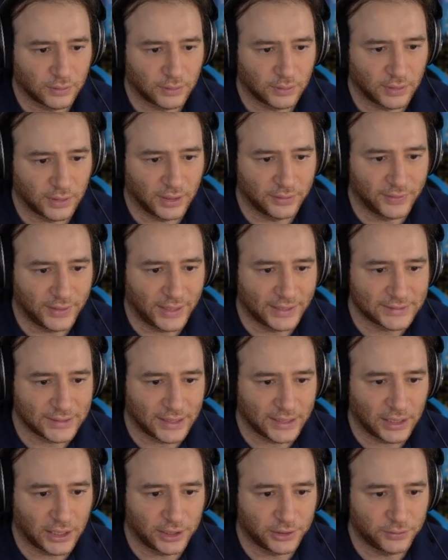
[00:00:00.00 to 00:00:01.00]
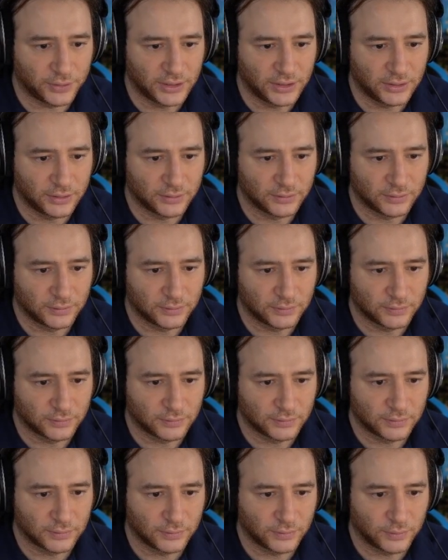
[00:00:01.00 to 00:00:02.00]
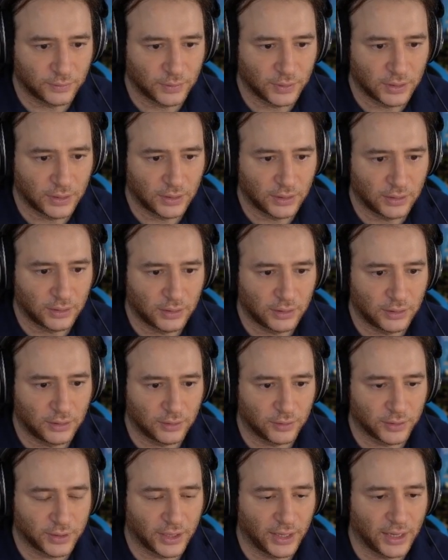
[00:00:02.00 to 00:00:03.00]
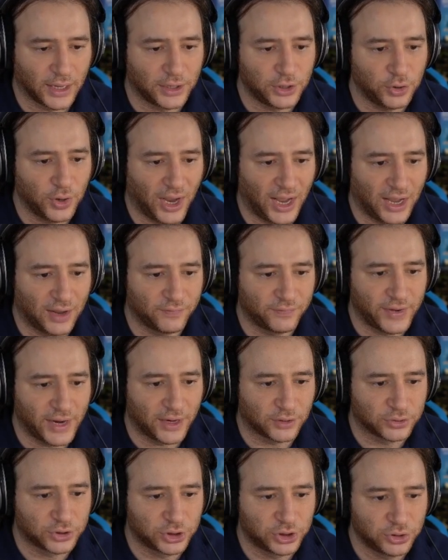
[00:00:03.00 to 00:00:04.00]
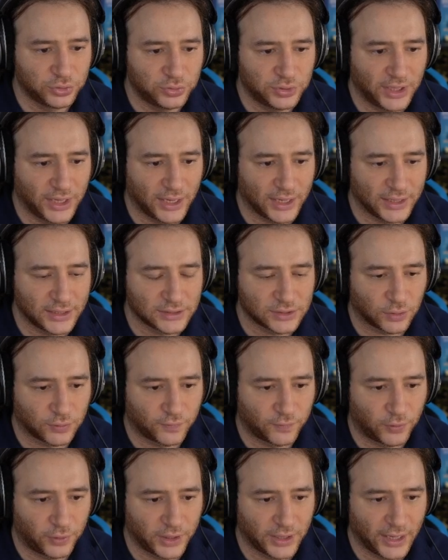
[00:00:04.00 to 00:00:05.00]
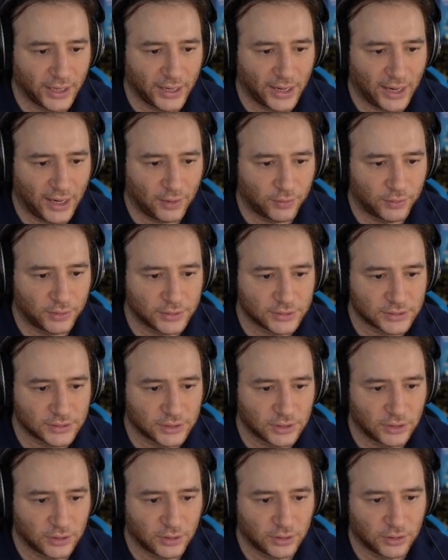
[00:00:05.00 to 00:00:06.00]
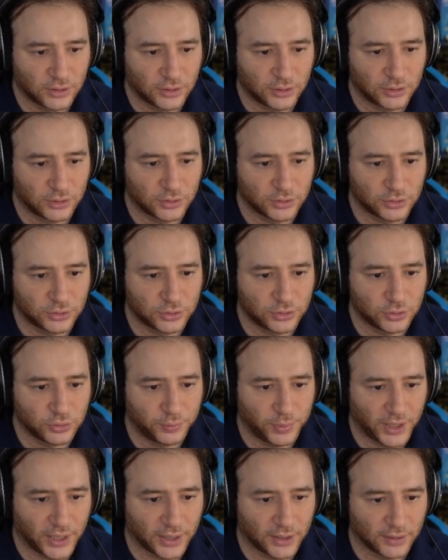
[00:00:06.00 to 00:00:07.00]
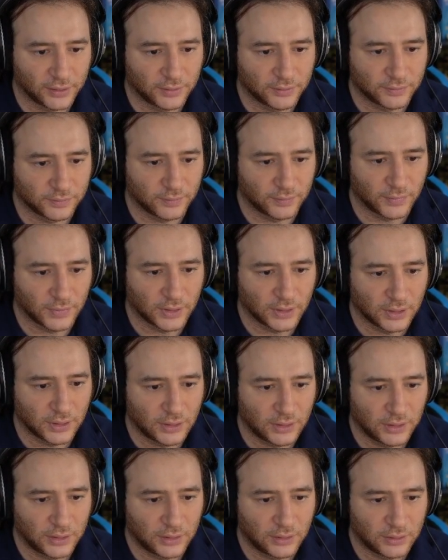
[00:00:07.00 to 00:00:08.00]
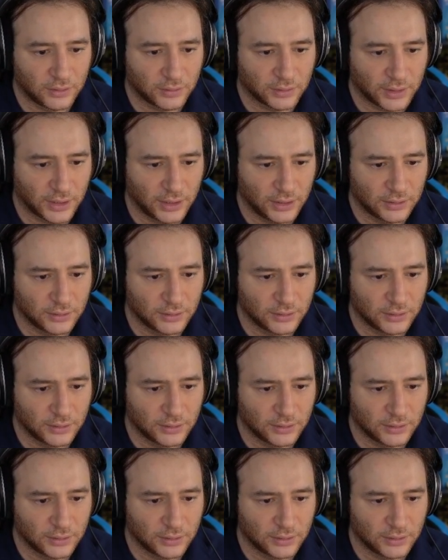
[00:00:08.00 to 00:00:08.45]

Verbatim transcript: and that's eight hundred. Okay, and you have now two days or forty-eight hours to pay. Okay,